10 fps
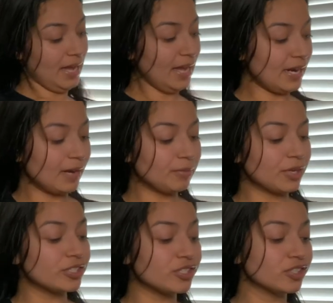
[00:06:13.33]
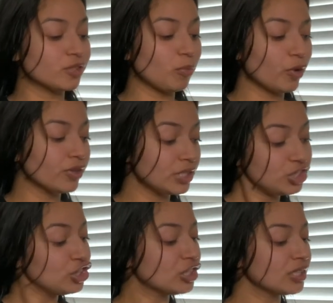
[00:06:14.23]
And I'm gonna start to boil the
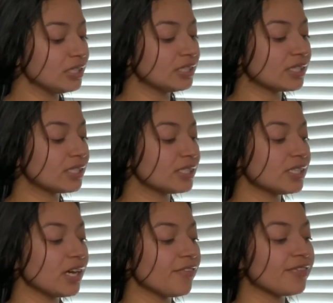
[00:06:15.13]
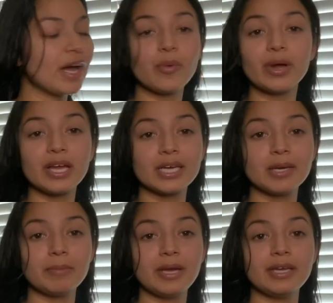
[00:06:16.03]
chilies and stuff. That way I
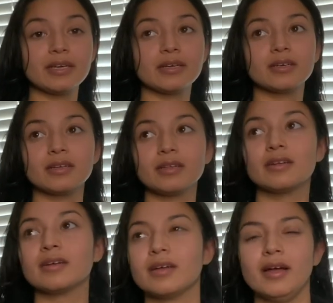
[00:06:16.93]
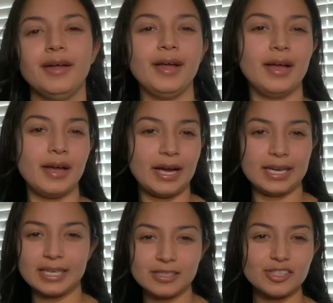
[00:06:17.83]
can make, I
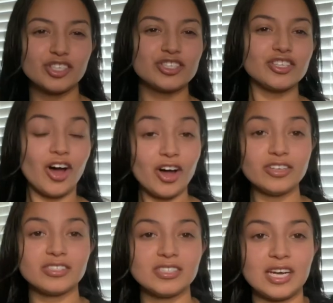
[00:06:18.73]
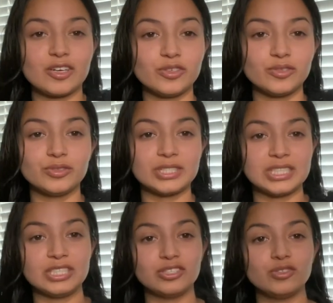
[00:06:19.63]
guess, the sauce that goes
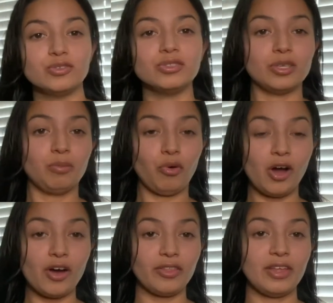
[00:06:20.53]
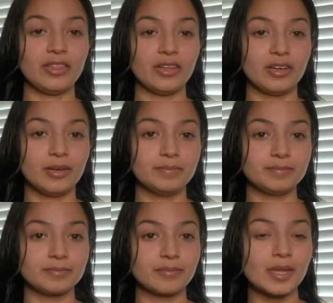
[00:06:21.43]
into the broth and the
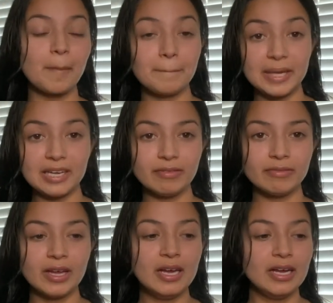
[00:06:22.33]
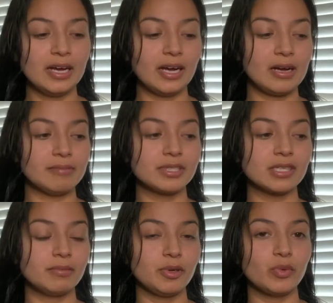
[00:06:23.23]
beef. It's
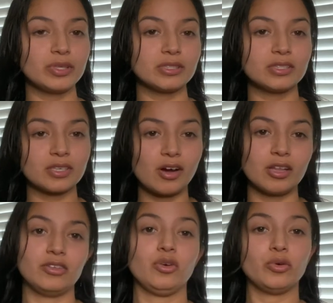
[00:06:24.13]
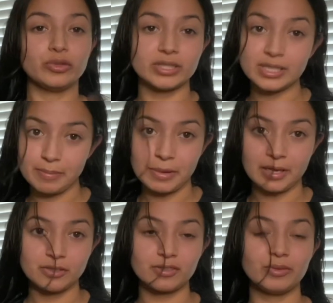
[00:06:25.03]
gonna be what's called the consommé,
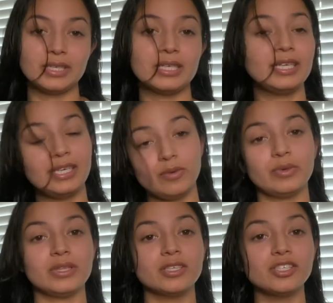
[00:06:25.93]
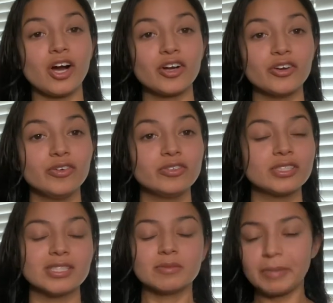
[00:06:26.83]
so we can eat with the tacos.
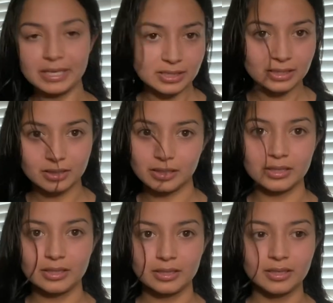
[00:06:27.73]
It's basically